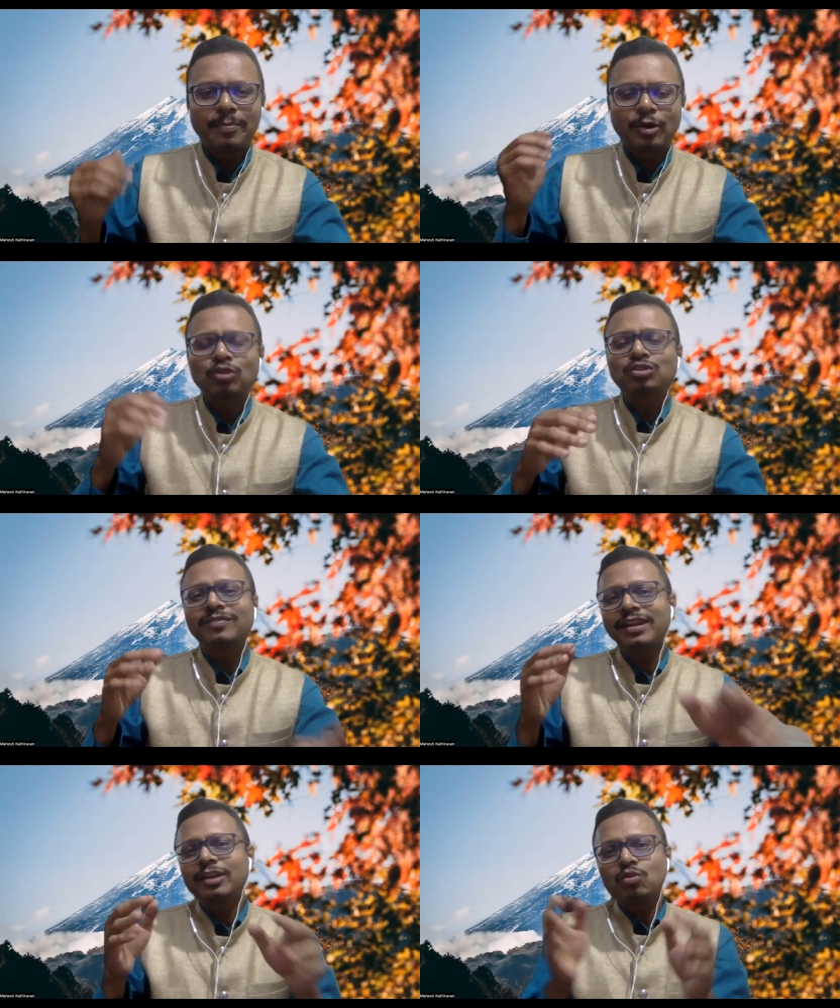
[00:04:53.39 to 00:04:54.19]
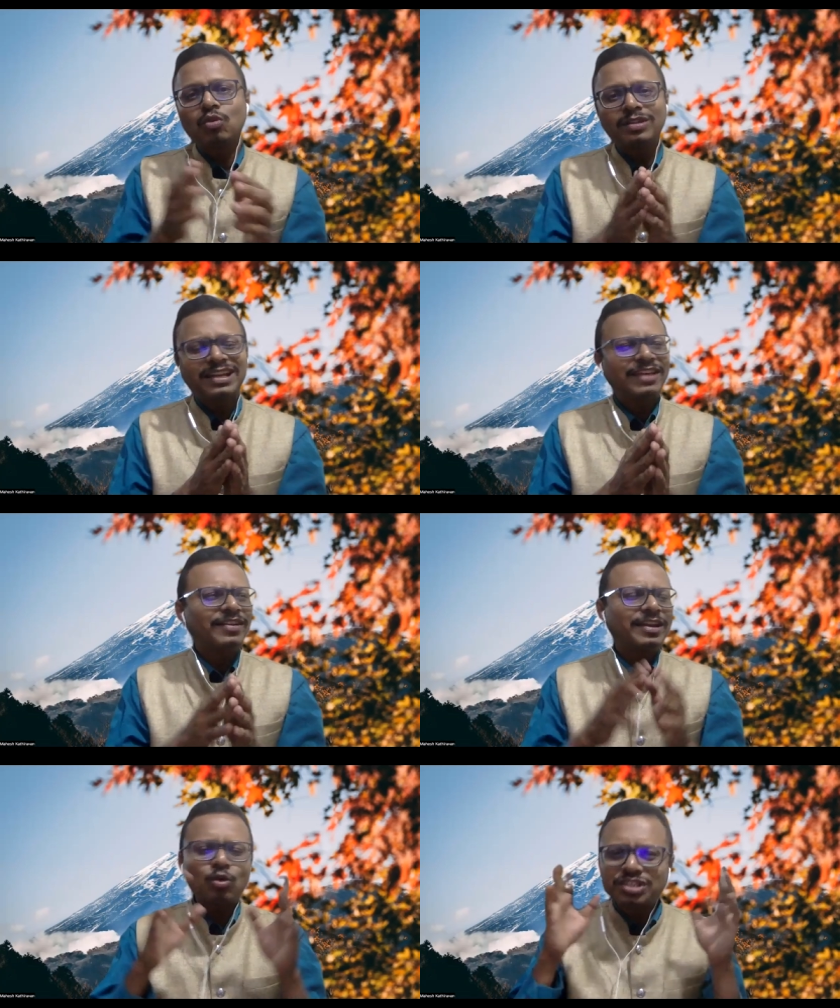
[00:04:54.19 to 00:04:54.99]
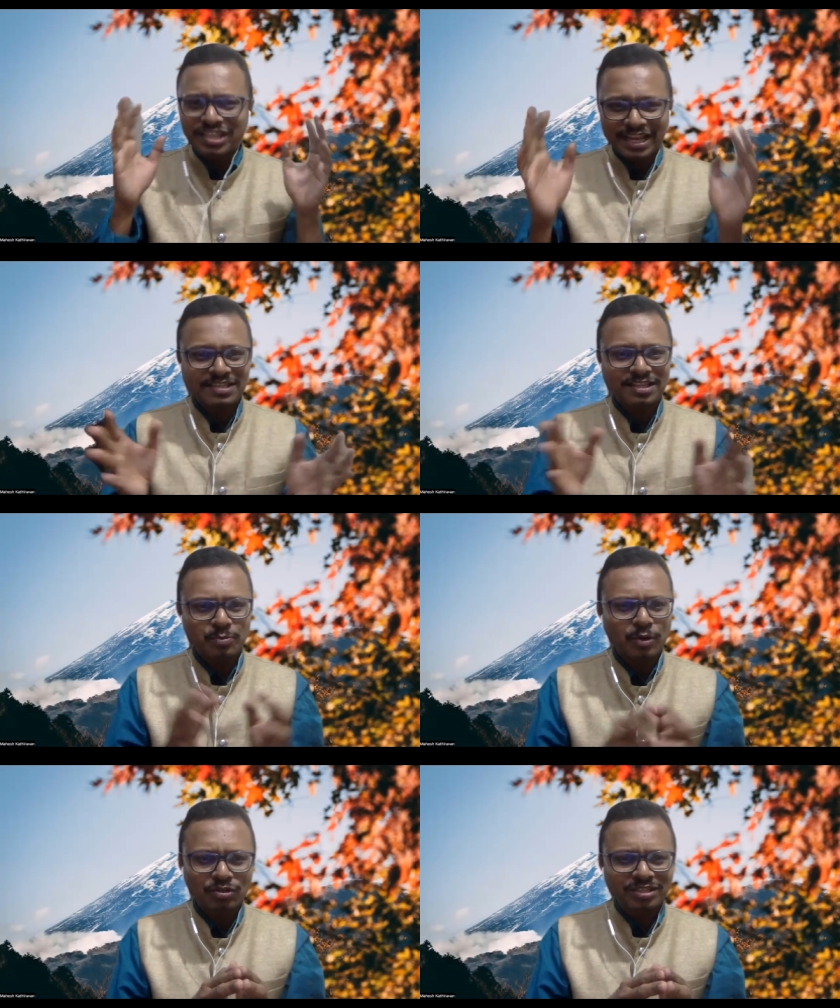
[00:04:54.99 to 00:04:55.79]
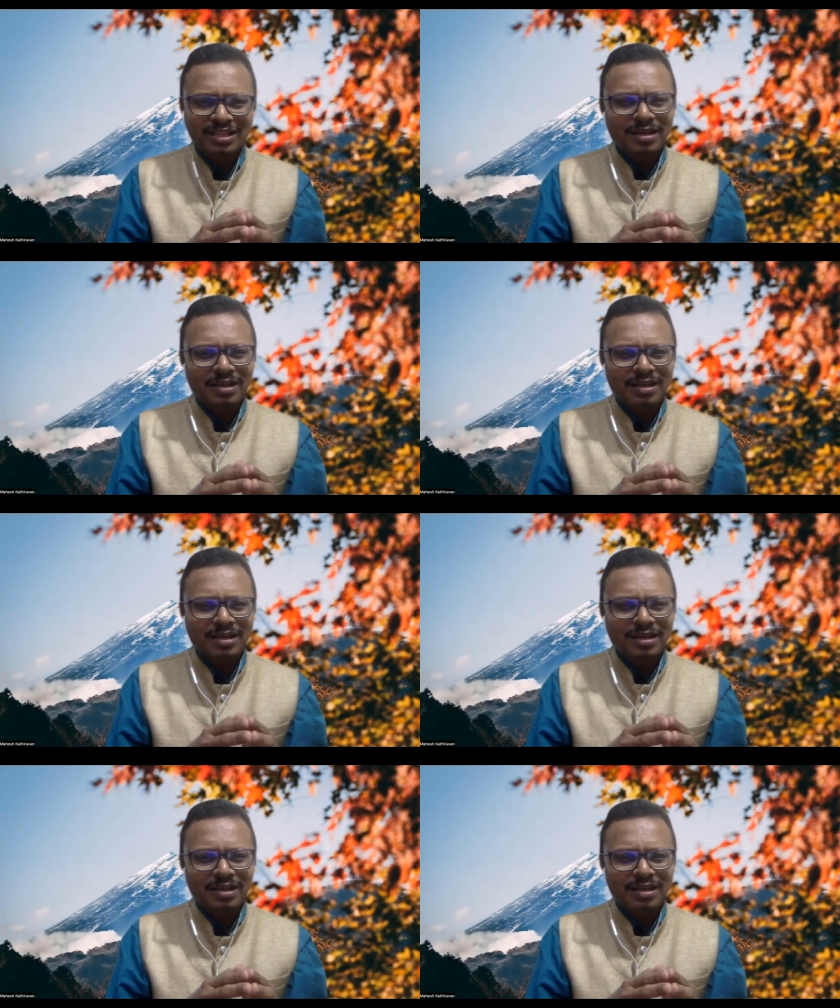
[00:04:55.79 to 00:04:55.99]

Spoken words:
because of that, that there were no changes, because